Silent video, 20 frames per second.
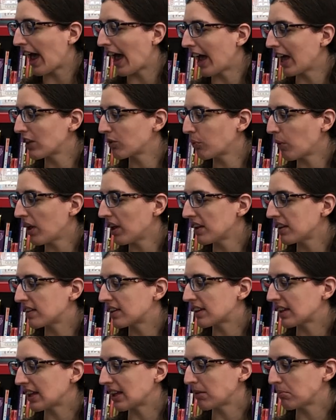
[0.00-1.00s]
as well as
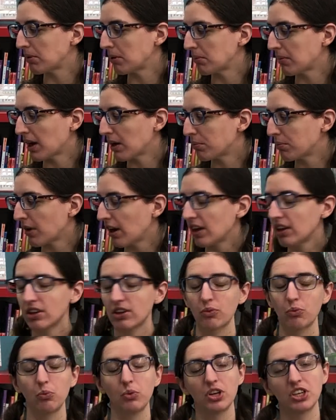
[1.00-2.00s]
Sleeping Bear
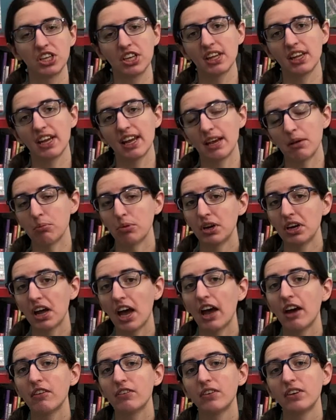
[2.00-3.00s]
Press, which is an imprint
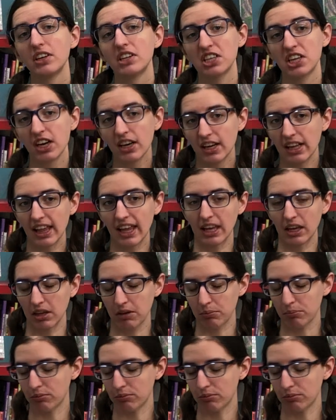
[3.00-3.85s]
of Cherry Lake